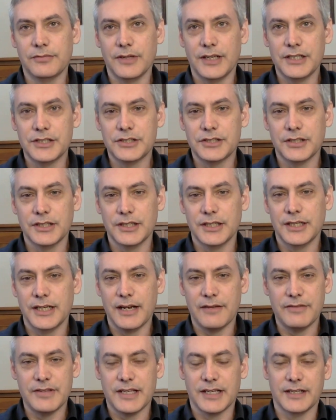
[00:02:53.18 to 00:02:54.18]
inflation
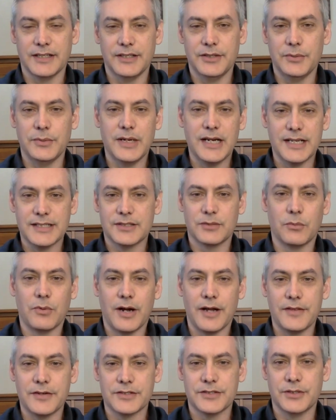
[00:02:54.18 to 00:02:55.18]
and everything in the US and
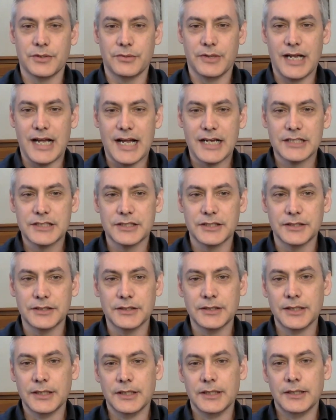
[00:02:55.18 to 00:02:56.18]
why there's no
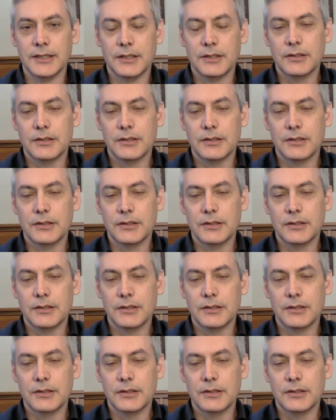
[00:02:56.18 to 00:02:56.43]
reaction.